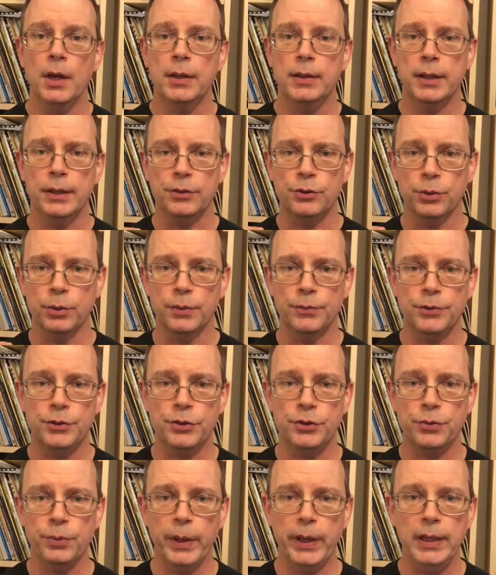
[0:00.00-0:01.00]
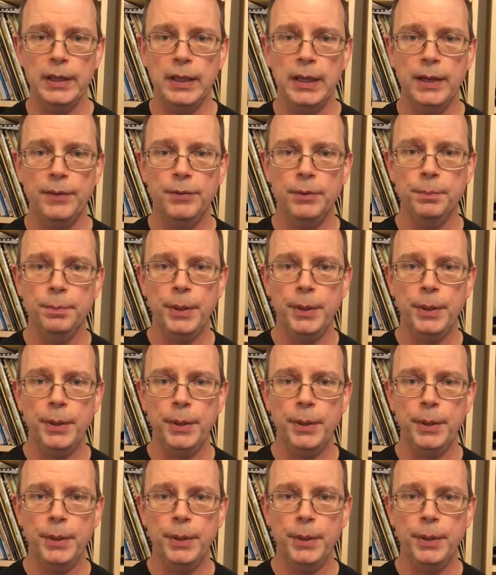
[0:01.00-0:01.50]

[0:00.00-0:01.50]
that sort of straight, even